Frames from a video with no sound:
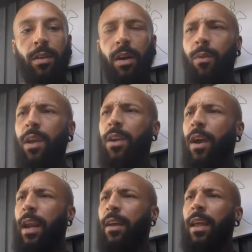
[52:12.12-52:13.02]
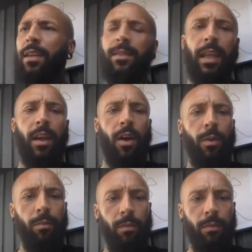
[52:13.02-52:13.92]
Oh, why are you going out there? Stay at
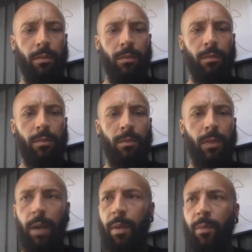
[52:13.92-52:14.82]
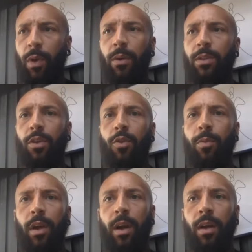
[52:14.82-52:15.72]
home. I remember when I was at
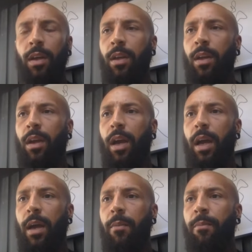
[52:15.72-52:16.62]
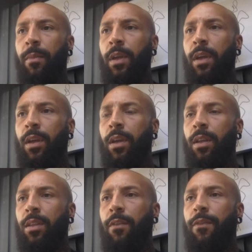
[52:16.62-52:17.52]
QPR, um,
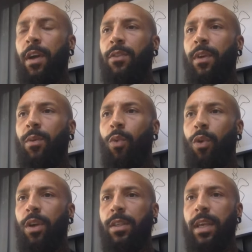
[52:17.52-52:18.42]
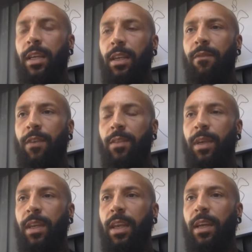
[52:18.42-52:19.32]
the first thing Warnock said in the first
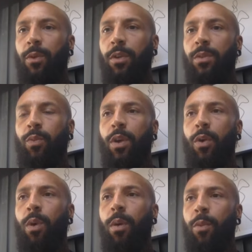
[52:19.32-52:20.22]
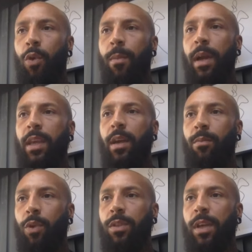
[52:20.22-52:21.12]
meeting he had was, "We all want more money and
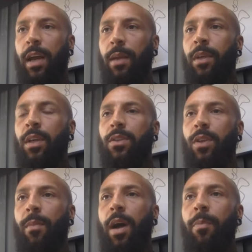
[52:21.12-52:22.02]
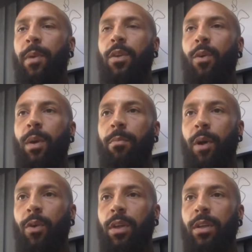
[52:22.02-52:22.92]
more time. So I'm upping your win
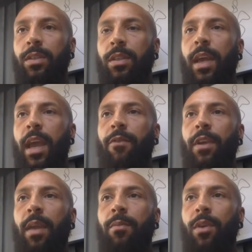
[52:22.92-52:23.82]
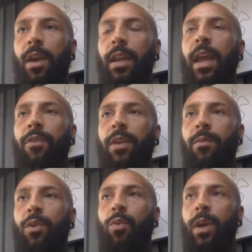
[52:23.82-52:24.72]
bonus every game, you, and every
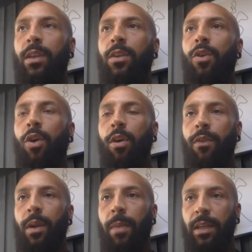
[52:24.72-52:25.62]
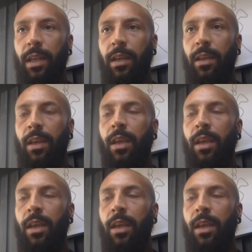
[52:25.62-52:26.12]
game you win, you're off on a Monday."